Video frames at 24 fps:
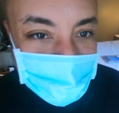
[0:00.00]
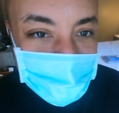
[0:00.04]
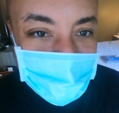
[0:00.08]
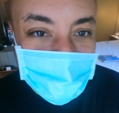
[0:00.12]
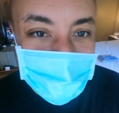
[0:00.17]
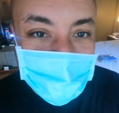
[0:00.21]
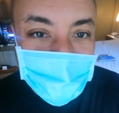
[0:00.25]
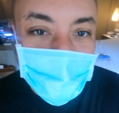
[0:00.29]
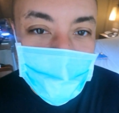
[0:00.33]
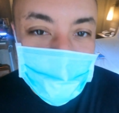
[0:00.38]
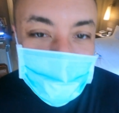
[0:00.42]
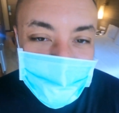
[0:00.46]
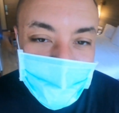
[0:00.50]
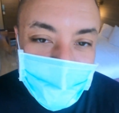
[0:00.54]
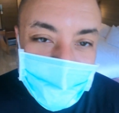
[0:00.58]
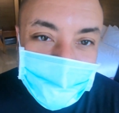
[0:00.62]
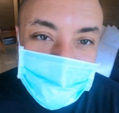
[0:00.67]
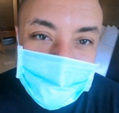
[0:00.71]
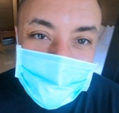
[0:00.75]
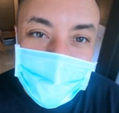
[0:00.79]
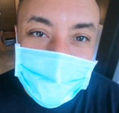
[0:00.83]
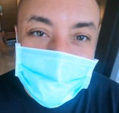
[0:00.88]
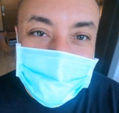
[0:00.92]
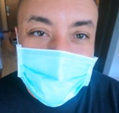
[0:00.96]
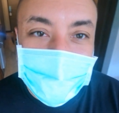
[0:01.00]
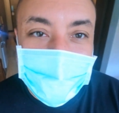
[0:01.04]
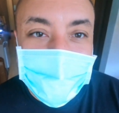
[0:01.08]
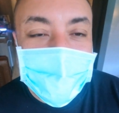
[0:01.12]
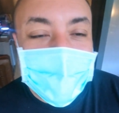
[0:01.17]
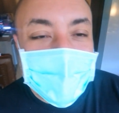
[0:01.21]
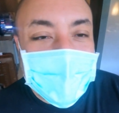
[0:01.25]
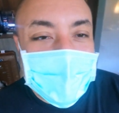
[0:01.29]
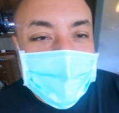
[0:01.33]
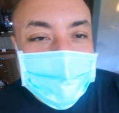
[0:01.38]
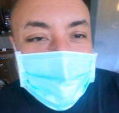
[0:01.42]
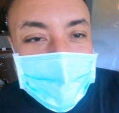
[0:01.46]
the hotels, that they
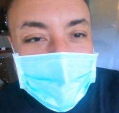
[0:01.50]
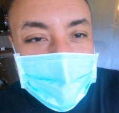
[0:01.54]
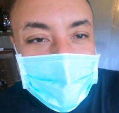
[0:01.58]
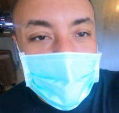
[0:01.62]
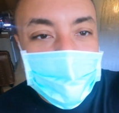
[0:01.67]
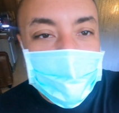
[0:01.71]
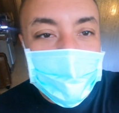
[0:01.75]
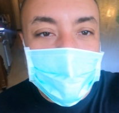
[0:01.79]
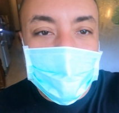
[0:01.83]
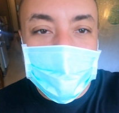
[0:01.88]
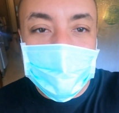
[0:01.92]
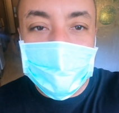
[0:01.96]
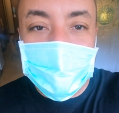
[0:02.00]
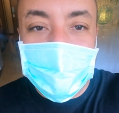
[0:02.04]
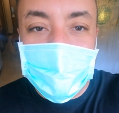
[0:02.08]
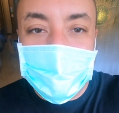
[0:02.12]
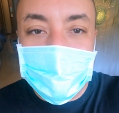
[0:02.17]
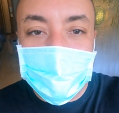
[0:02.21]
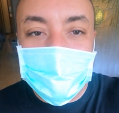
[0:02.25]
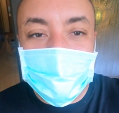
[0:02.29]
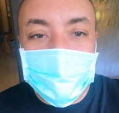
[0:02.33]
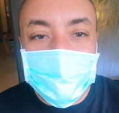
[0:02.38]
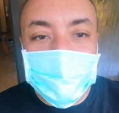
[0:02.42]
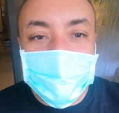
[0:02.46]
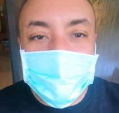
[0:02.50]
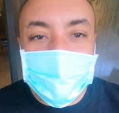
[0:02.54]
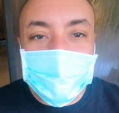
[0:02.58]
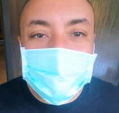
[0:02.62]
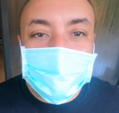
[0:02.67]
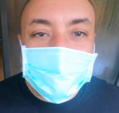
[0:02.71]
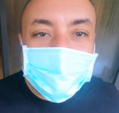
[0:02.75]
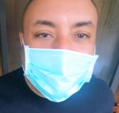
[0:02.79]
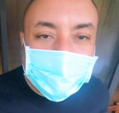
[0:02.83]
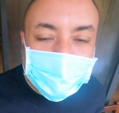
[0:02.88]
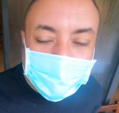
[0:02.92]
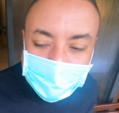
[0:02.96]
take care of all your laundry for you.
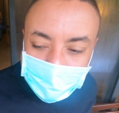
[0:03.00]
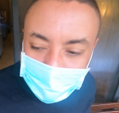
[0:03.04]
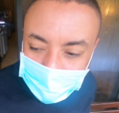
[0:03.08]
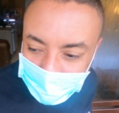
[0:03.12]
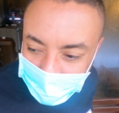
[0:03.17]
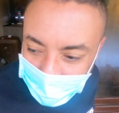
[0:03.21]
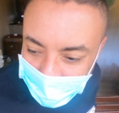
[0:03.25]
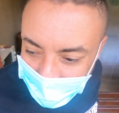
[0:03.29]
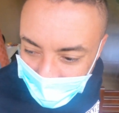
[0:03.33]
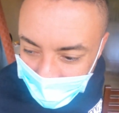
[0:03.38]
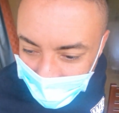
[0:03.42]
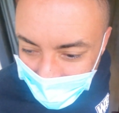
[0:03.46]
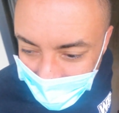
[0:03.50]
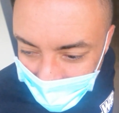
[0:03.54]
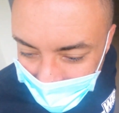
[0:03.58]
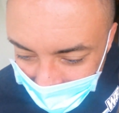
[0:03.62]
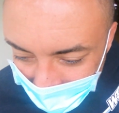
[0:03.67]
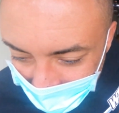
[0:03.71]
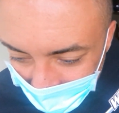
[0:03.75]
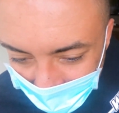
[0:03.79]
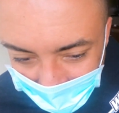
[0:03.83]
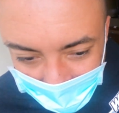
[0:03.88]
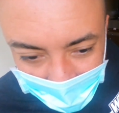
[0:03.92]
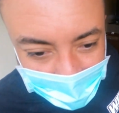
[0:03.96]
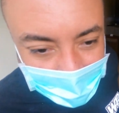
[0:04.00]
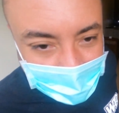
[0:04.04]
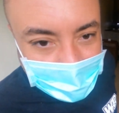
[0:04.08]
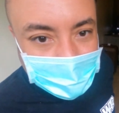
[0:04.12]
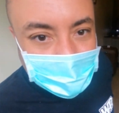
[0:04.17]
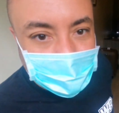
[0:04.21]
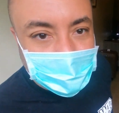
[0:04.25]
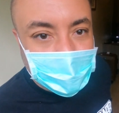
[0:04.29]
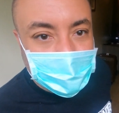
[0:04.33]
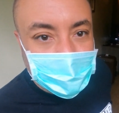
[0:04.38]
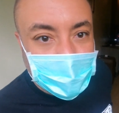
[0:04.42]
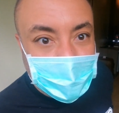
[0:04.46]
So they're trying to
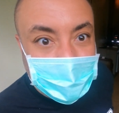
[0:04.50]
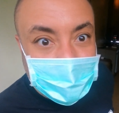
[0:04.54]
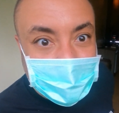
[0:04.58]
promote